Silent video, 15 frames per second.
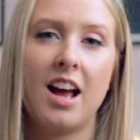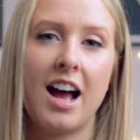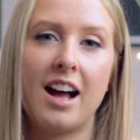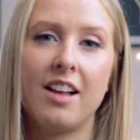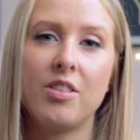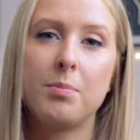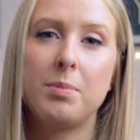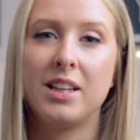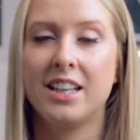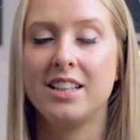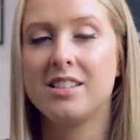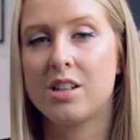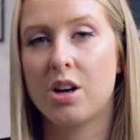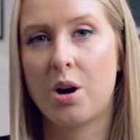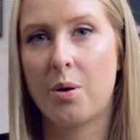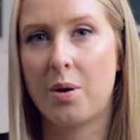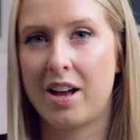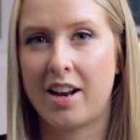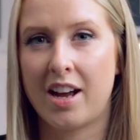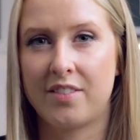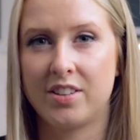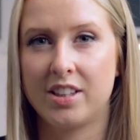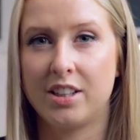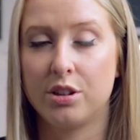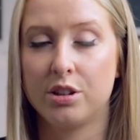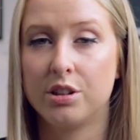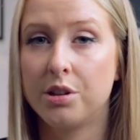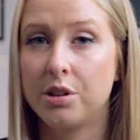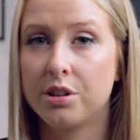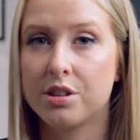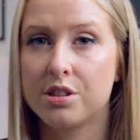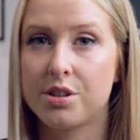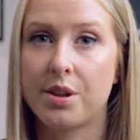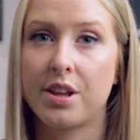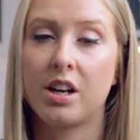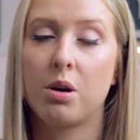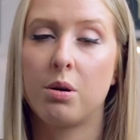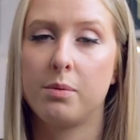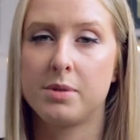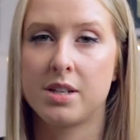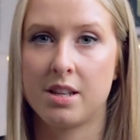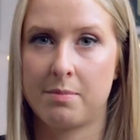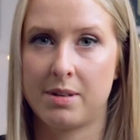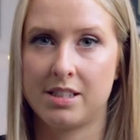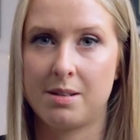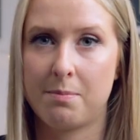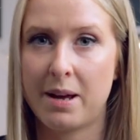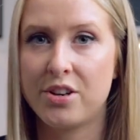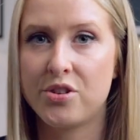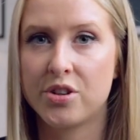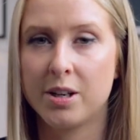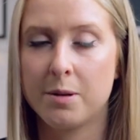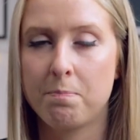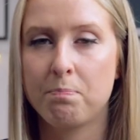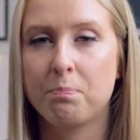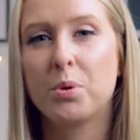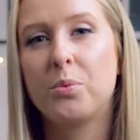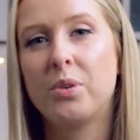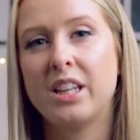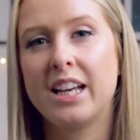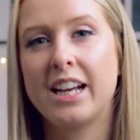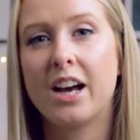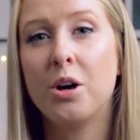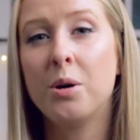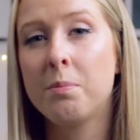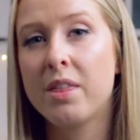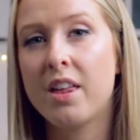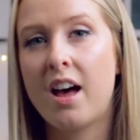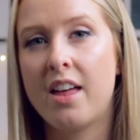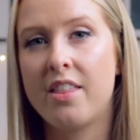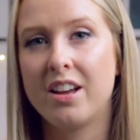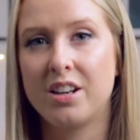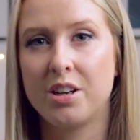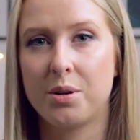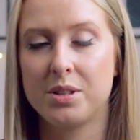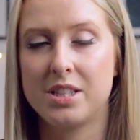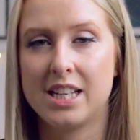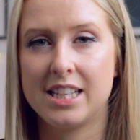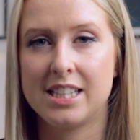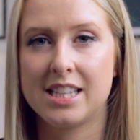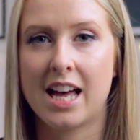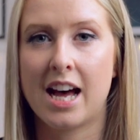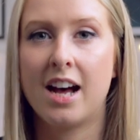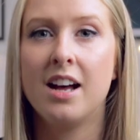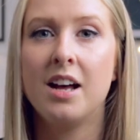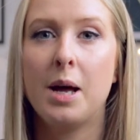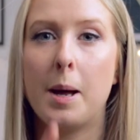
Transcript: and the police go and have a little look so they go up to the master bedroom but when they get up there they notice that